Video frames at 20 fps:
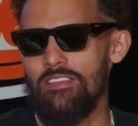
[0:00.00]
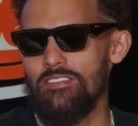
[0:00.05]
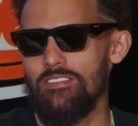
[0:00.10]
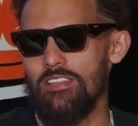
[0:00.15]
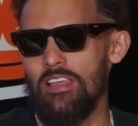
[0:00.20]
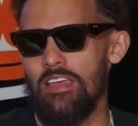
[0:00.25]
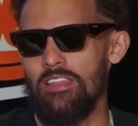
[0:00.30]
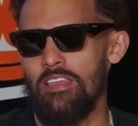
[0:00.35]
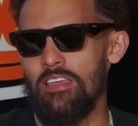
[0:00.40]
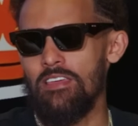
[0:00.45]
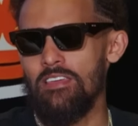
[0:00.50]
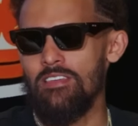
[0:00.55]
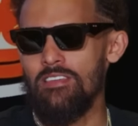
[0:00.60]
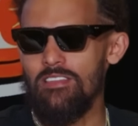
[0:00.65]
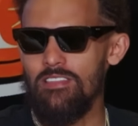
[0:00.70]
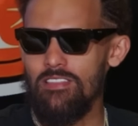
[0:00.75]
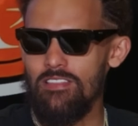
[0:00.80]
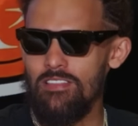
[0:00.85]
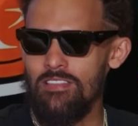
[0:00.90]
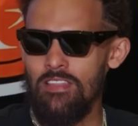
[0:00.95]
it's like
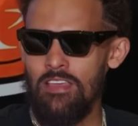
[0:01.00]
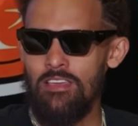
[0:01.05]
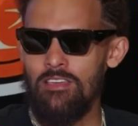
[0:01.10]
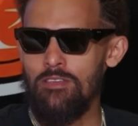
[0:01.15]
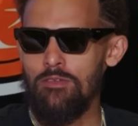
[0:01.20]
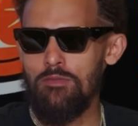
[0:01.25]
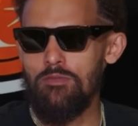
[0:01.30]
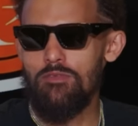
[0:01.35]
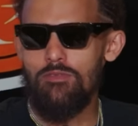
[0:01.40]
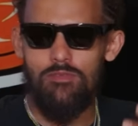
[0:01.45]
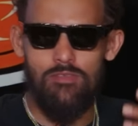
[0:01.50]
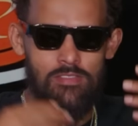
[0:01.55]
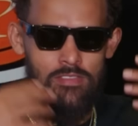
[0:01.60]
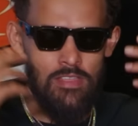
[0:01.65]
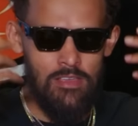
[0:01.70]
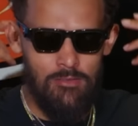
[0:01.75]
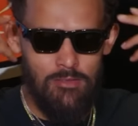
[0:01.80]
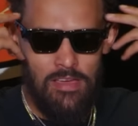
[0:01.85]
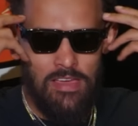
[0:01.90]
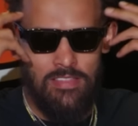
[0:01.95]

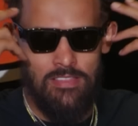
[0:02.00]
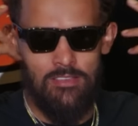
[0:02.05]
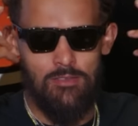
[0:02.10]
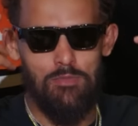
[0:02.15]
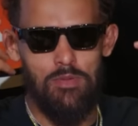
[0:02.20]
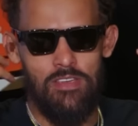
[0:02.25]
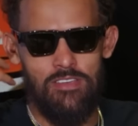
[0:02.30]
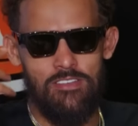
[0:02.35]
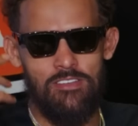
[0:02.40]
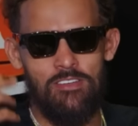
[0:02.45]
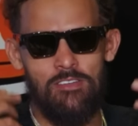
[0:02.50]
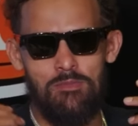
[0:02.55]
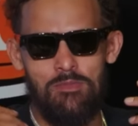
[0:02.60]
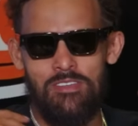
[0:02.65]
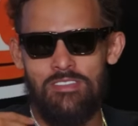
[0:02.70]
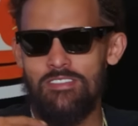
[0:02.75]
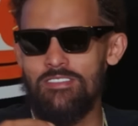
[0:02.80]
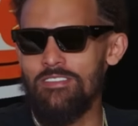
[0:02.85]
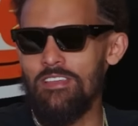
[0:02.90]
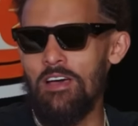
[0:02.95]
they've had this picture of
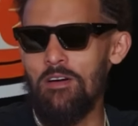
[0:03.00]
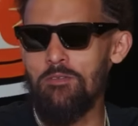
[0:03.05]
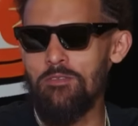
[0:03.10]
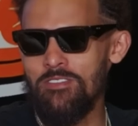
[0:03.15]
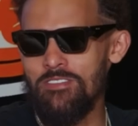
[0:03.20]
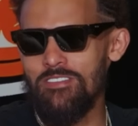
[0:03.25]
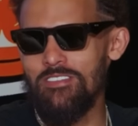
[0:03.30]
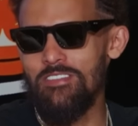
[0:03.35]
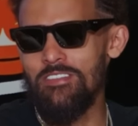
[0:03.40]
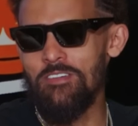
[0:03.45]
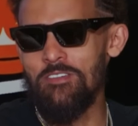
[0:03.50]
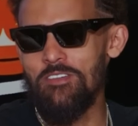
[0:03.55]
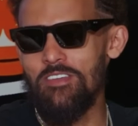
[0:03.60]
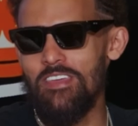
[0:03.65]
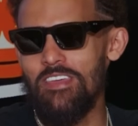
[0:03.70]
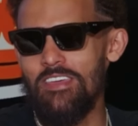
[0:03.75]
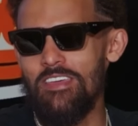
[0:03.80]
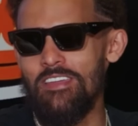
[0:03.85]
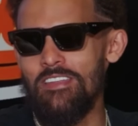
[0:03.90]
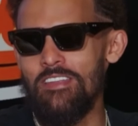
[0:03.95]
me since I was a little
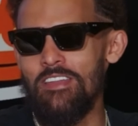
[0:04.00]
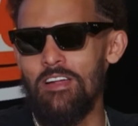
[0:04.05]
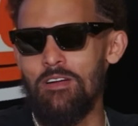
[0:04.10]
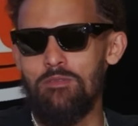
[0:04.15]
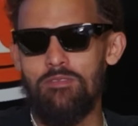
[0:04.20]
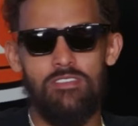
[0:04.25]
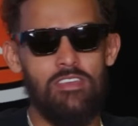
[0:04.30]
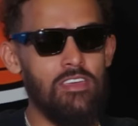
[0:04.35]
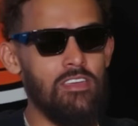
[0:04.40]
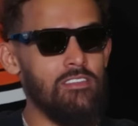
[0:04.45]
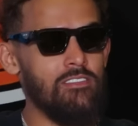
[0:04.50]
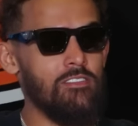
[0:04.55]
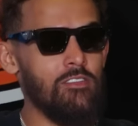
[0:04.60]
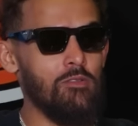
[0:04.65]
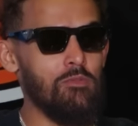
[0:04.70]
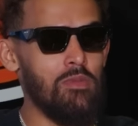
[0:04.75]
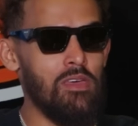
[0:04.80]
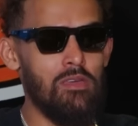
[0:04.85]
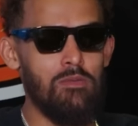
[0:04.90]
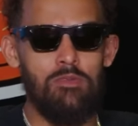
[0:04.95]
kid, you know what I'm saying?
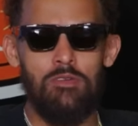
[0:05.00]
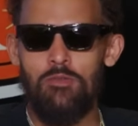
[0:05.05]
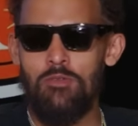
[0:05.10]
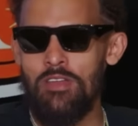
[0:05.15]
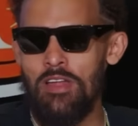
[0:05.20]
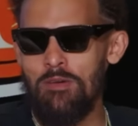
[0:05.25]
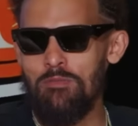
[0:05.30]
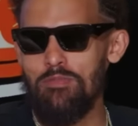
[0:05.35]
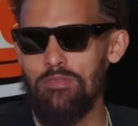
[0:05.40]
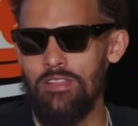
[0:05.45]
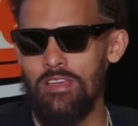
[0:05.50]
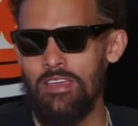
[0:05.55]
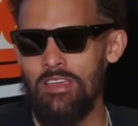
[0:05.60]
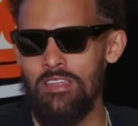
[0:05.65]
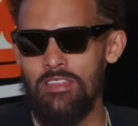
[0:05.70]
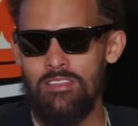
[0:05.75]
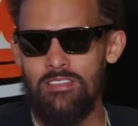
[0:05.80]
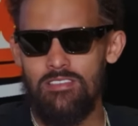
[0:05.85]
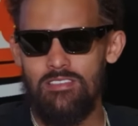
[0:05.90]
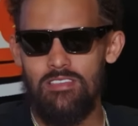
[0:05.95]
So maybe when I'm
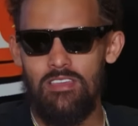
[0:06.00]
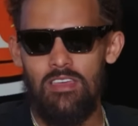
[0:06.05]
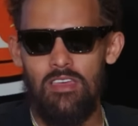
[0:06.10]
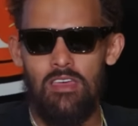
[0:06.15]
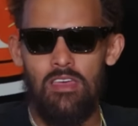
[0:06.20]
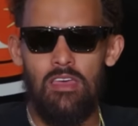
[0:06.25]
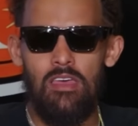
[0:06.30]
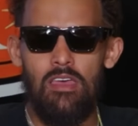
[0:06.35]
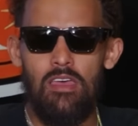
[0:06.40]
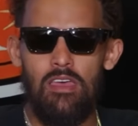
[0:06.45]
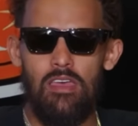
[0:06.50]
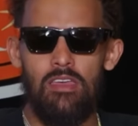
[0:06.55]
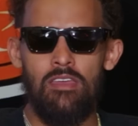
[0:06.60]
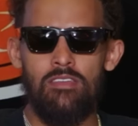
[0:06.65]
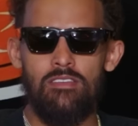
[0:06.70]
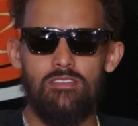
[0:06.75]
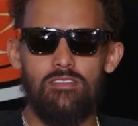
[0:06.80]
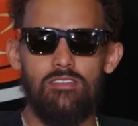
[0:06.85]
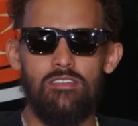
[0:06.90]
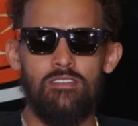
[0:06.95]
playing,
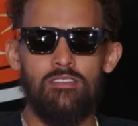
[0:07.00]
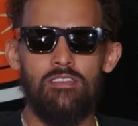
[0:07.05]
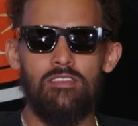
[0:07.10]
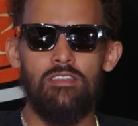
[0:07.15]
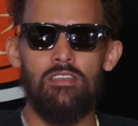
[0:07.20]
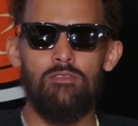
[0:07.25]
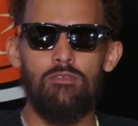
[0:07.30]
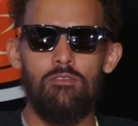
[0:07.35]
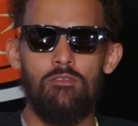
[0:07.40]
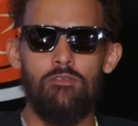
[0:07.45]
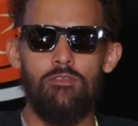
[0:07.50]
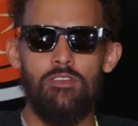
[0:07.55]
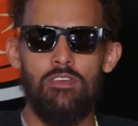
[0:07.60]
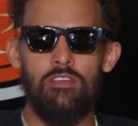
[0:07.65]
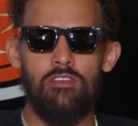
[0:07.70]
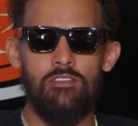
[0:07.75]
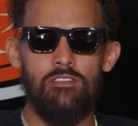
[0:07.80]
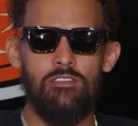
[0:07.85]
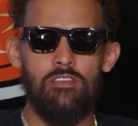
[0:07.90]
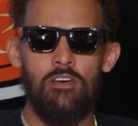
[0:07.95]
it's a different
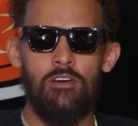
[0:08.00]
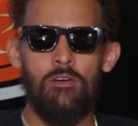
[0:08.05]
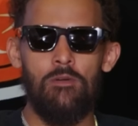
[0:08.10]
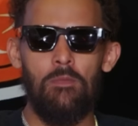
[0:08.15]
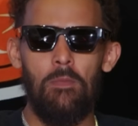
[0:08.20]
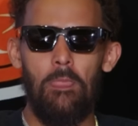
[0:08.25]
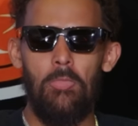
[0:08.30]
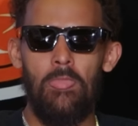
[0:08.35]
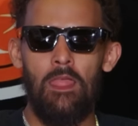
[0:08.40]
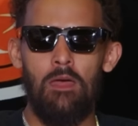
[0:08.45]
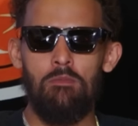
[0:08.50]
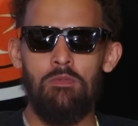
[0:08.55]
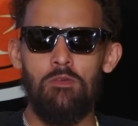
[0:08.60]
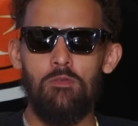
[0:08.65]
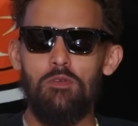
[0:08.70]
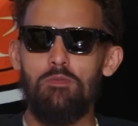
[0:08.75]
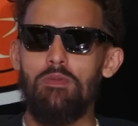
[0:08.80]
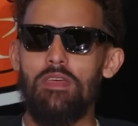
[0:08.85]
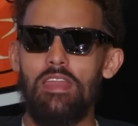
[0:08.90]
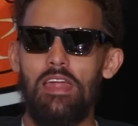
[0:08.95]
feel. So I mean,
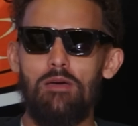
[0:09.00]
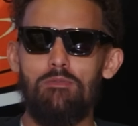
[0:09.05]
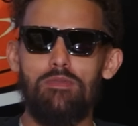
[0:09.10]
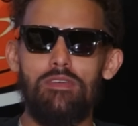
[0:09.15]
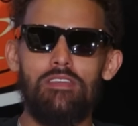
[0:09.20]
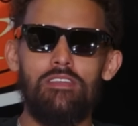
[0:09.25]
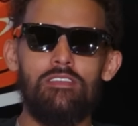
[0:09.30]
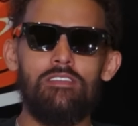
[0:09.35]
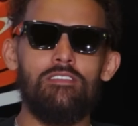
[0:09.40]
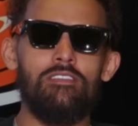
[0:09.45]
we may not be